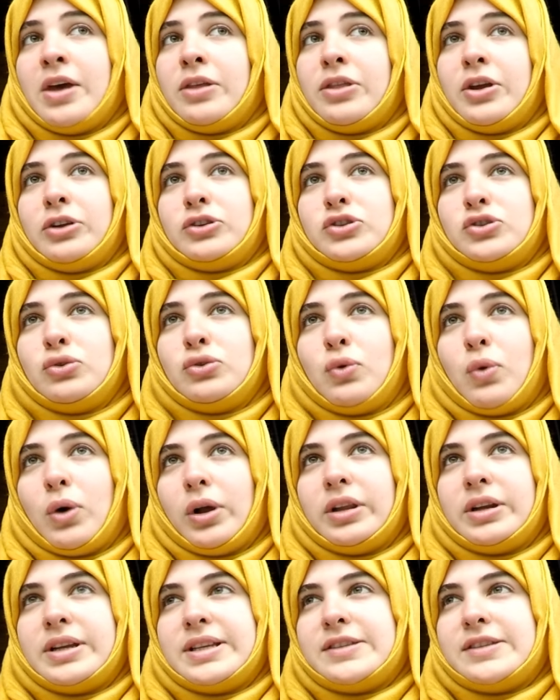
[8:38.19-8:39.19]
There are two
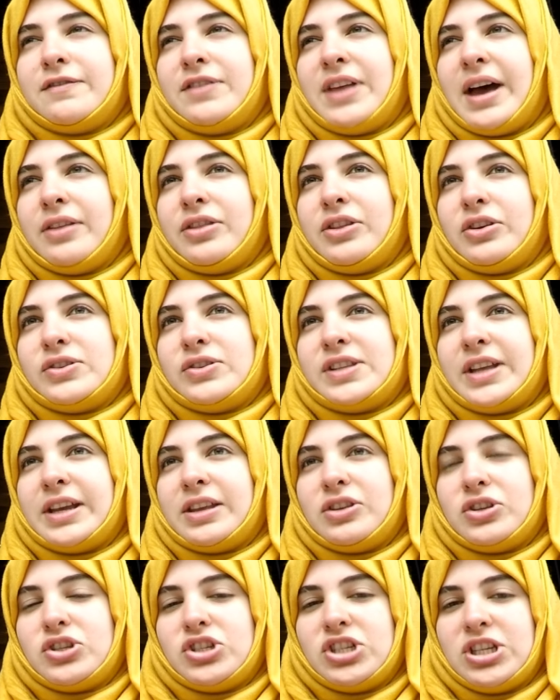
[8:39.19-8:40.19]
qualities of that. There's
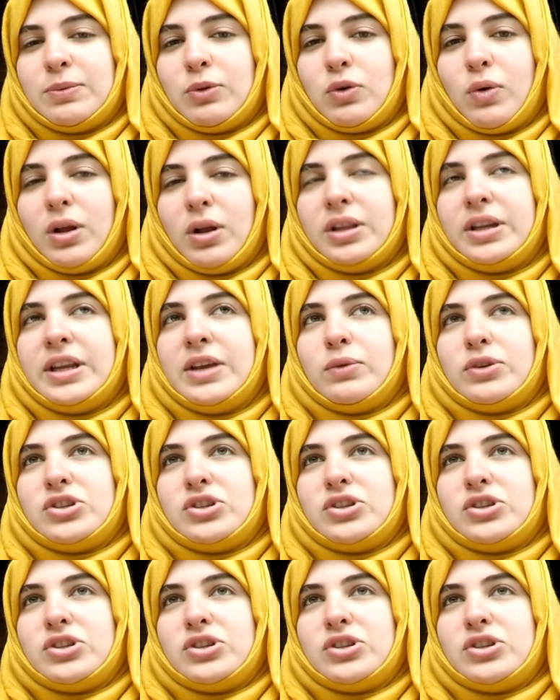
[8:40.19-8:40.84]
like the cheap quality,